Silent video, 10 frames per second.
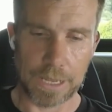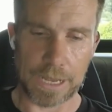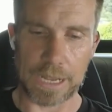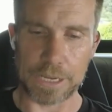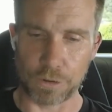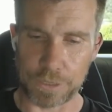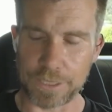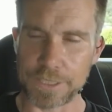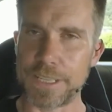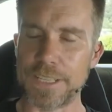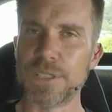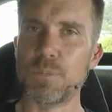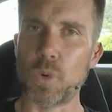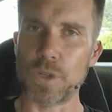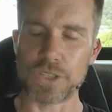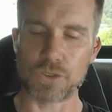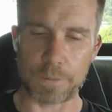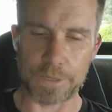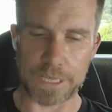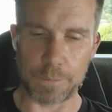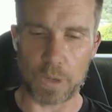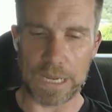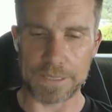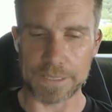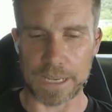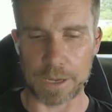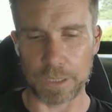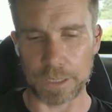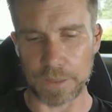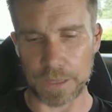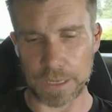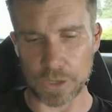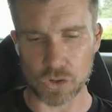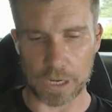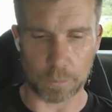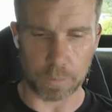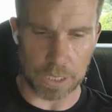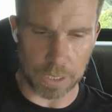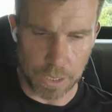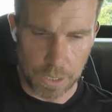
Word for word: Uh, you're only going to see a small discrepancy by disabling the trailing plug.